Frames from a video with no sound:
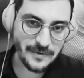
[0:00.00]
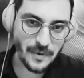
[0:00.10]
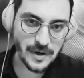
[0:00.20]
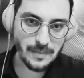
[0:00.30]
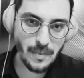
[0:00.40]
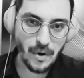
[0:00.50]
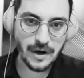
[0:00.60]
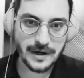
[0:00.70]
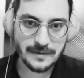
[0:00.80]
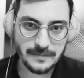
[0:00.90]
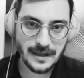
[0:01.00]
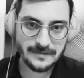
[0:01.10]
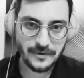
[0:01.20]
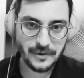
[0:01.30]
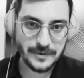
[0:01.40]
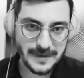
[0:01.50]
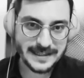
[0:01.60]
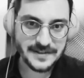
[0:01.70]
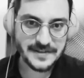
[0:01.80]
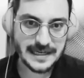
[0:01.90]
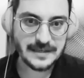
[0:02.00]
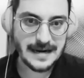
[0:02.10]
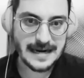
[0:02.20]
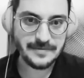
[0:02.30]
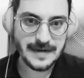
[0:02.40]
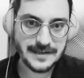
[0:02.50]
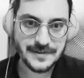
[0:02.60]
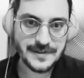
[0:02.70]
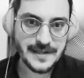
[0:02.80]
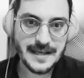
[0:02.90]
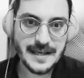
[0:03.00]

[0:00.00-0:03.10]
for more photorealistic renderings,